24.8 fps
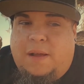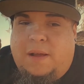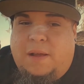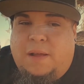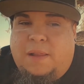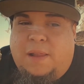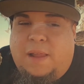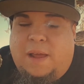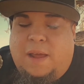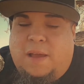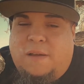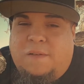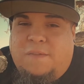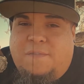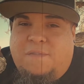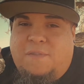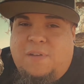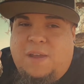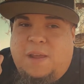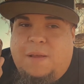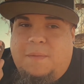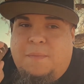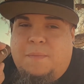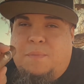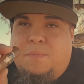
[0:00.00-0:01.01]
like a
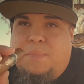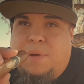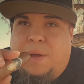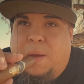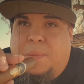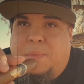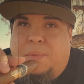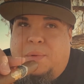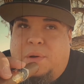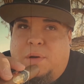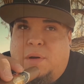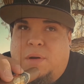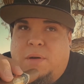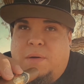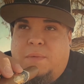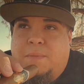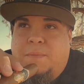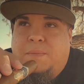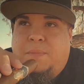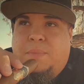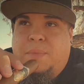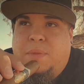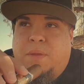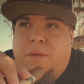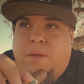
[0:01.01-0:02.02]
faint pepper,
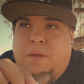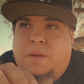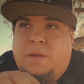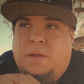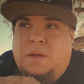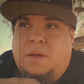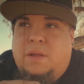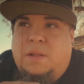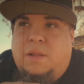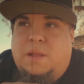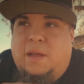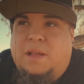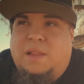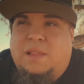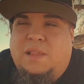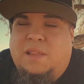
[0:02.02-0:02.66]
like a